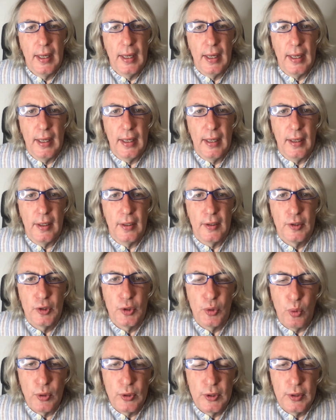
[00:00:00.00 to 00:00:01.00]
uh,
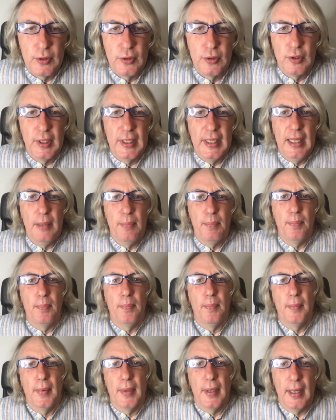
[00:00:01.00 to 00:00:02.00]
sought to keep
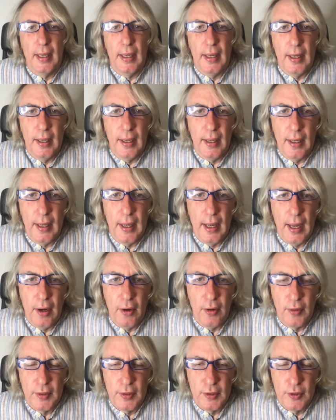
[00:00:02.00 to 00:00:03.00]
uh,
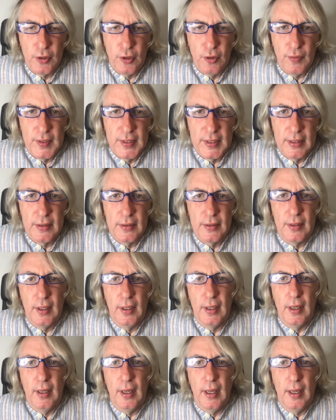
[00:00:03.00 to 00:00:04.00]
our services
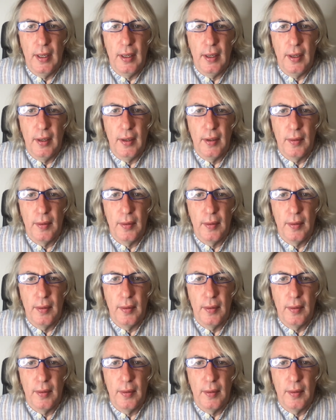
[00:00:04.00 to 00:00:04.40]
uh,